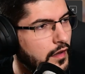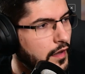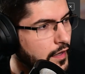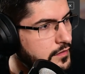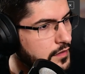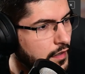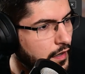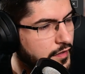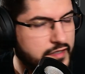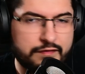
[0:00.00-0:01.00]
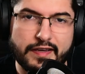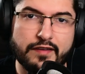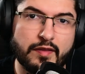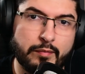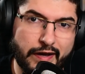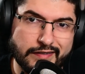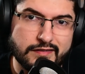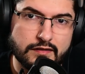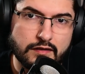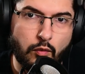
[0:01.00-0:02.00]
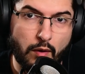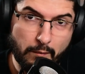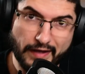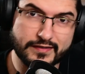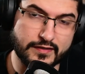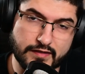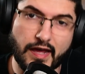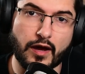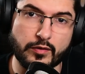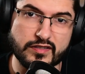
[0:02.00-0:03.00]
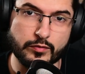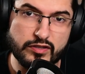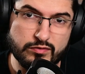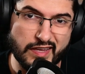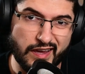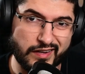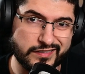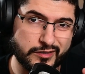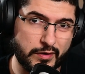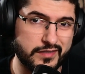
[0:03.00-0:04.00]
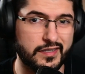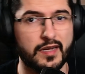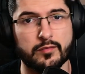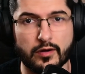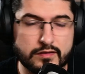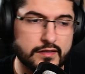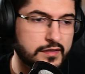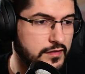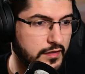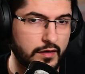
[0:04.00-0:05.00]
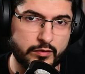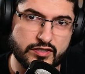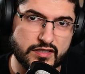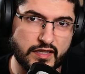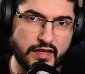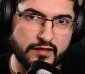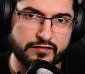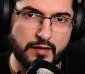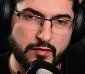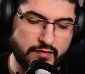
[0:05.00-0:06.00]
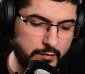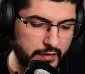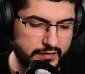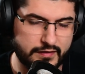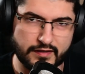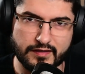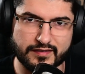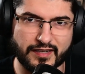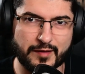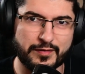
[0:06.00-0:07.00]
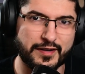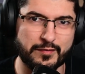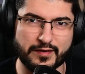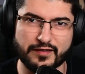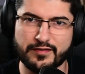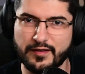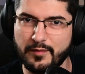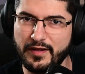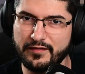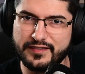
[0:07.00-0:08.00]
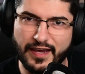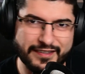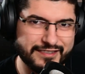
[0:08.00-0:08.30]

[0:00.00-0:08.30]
it's a, uh, it's a thing of the past. What matters now is that we use AI to create skyboxes uh, with just a flip of a button, type in a bit, of, a bit of text,